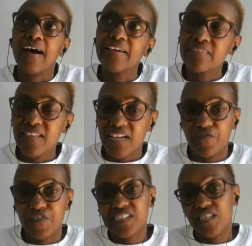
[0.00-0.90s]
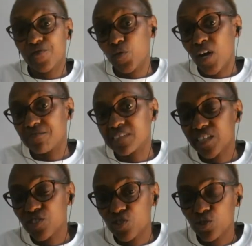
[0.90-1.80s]
In that visit, if you have
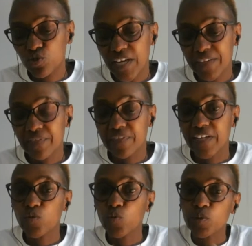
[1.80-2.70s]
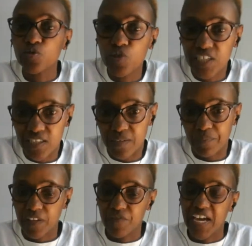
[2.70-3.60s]
sick children, then you will treat them.
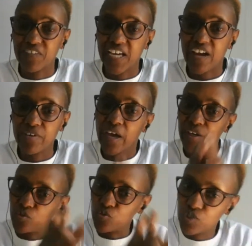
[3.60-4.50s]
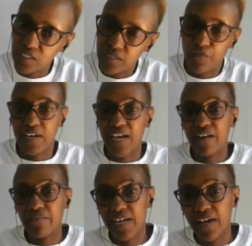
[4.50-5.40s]
If they have diarrhea, you treat them for
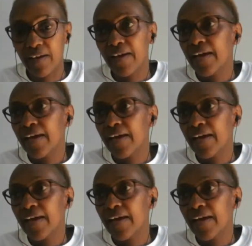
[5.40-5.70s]
diarrhea.